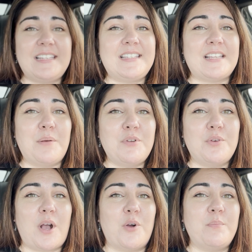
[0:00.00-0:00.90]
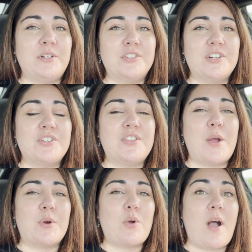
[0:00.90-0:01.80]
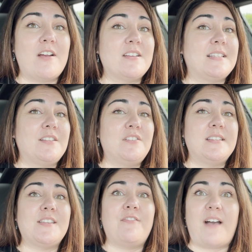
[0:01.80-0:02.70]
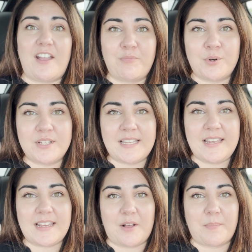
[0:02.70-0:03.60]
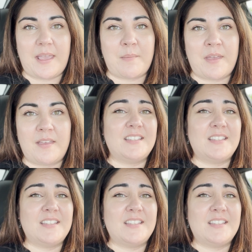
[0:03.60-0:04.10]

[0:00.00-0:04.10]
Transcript: some new home builders that require as little as a 5% down payment.